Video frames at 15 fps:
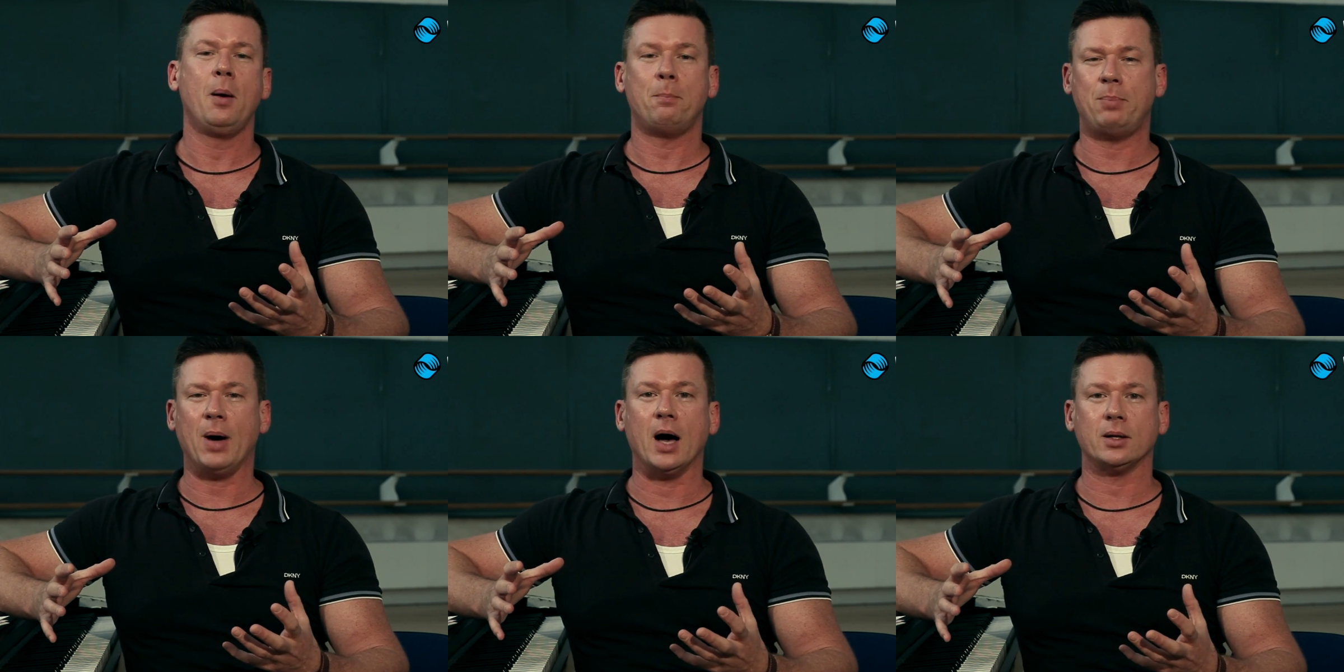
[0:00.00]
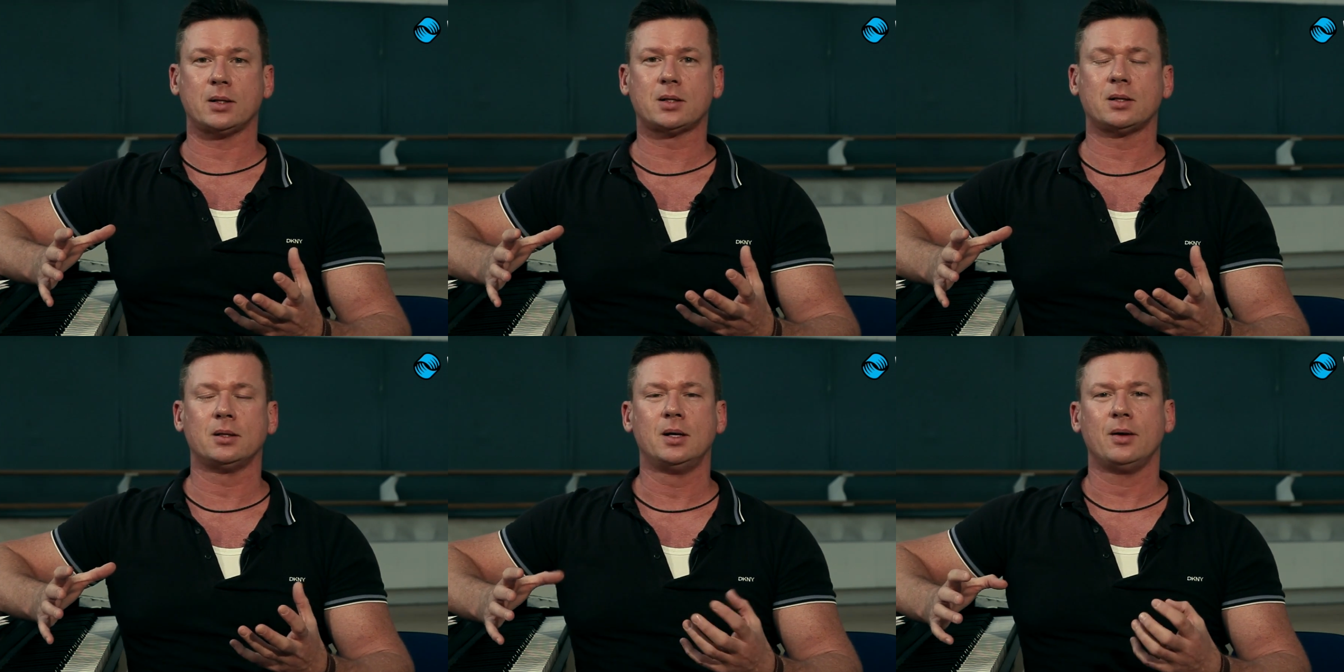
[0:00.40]

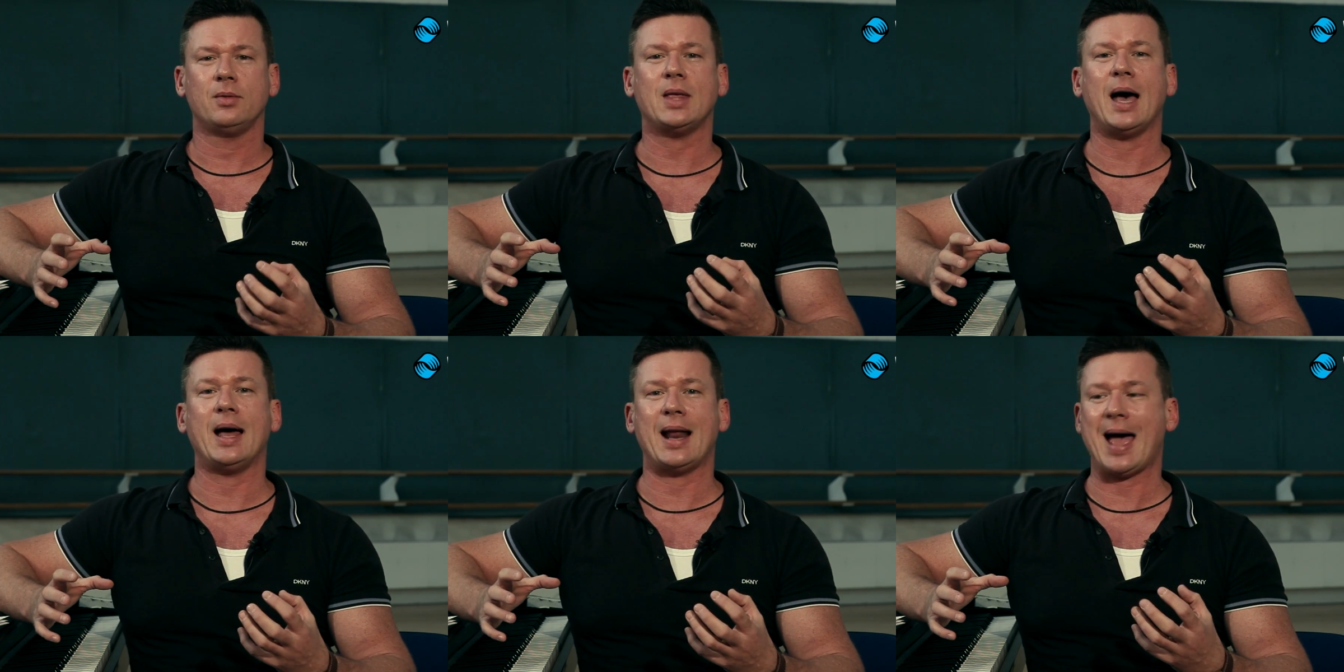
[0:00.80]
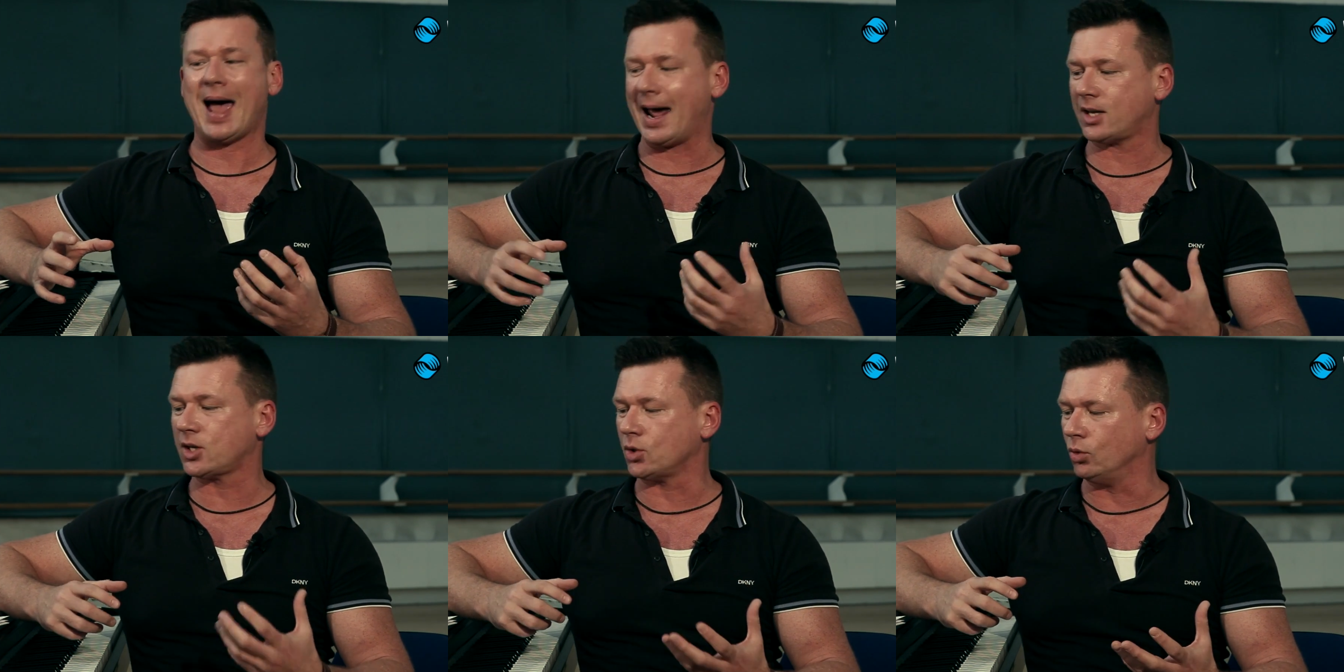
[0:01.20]
but that
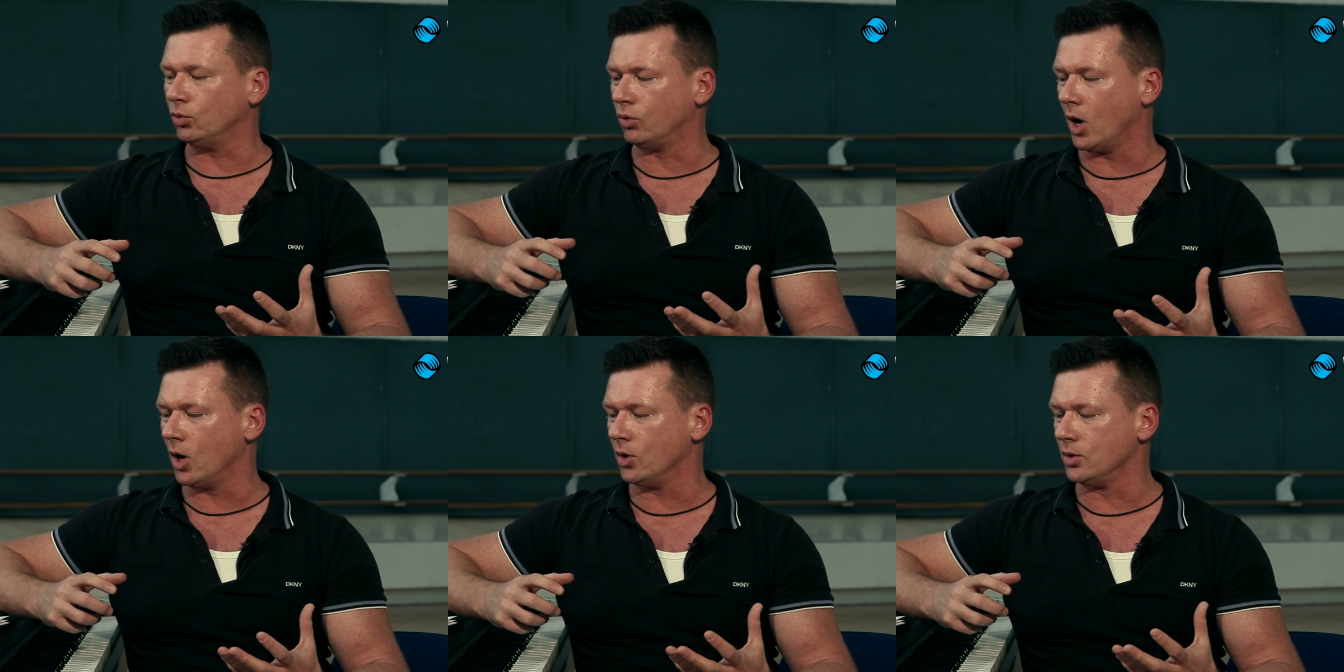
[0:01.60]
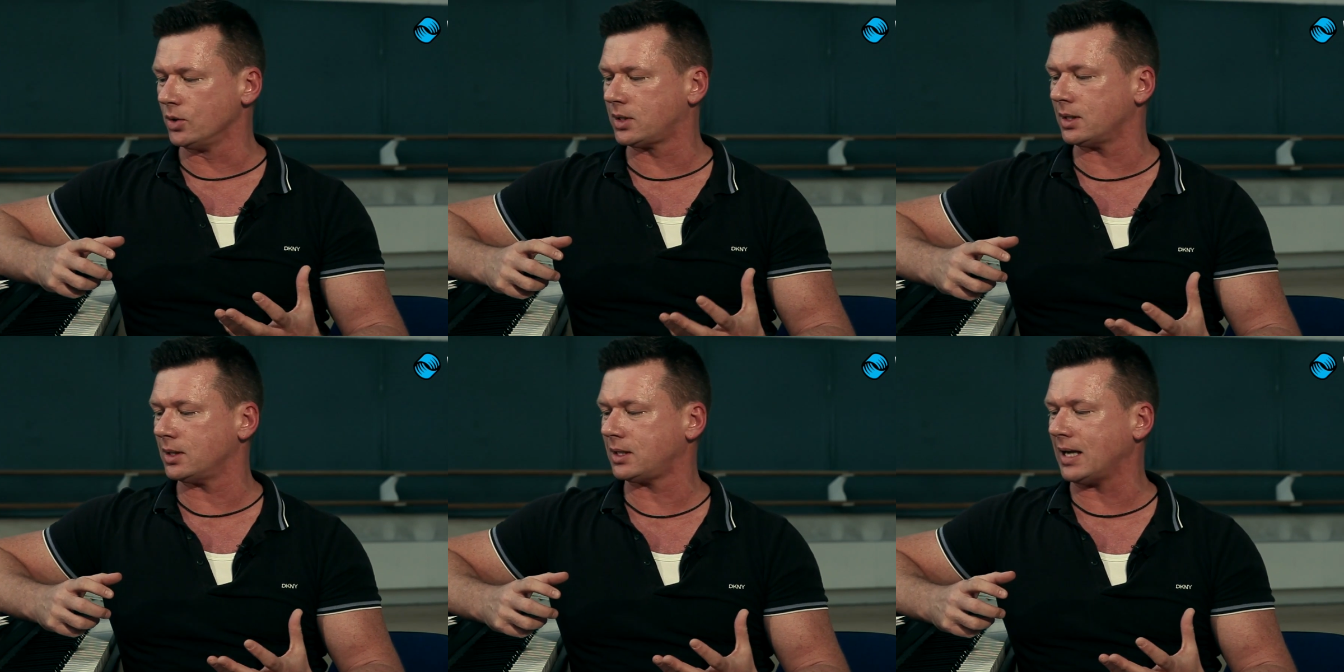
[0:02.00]
Axl
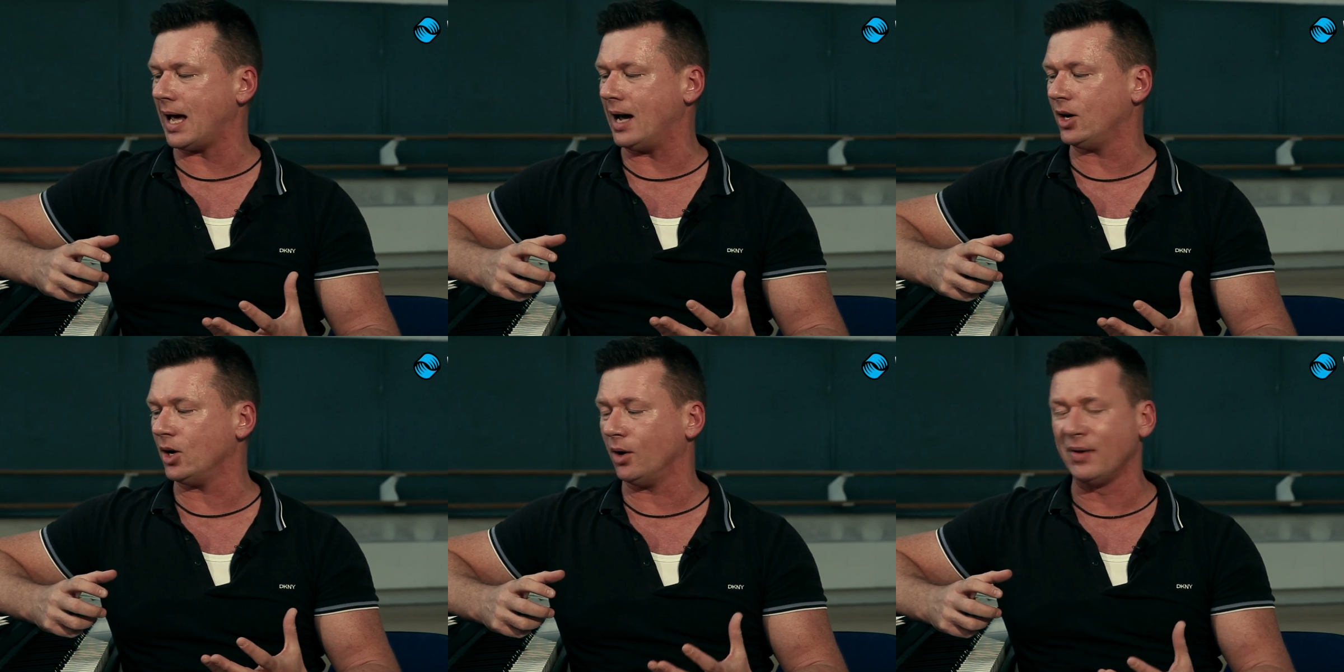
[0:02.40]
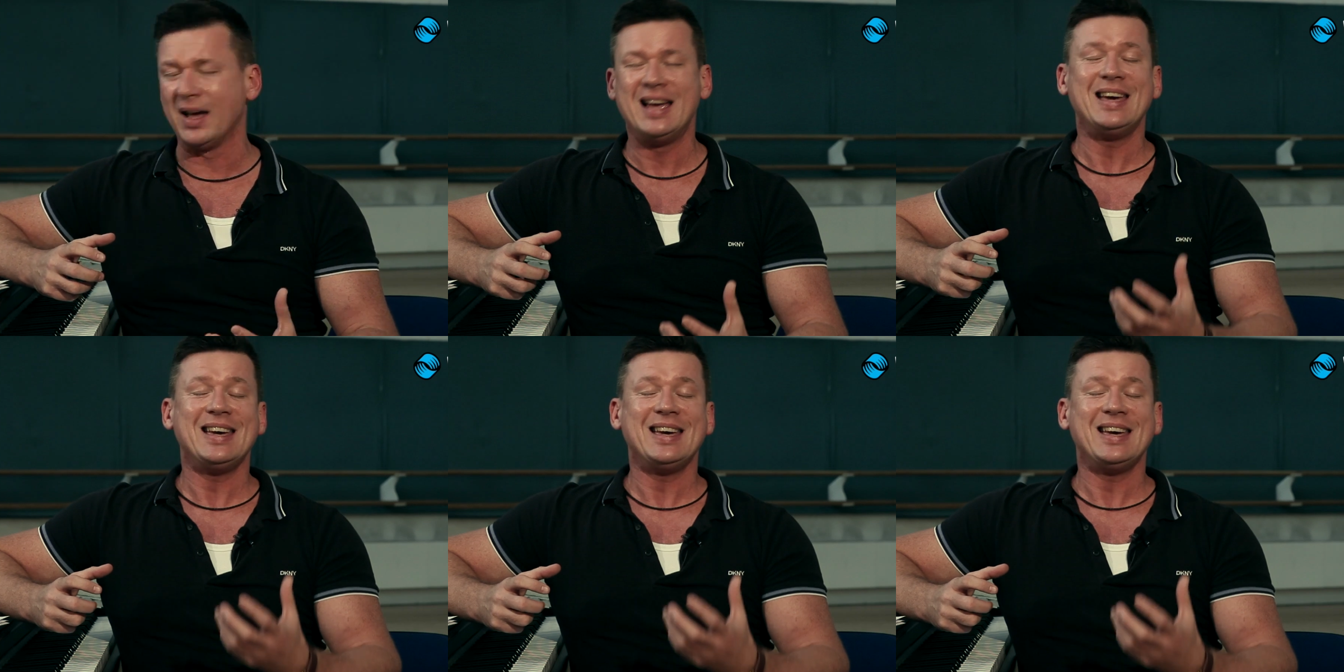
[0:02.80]
Rose sound of,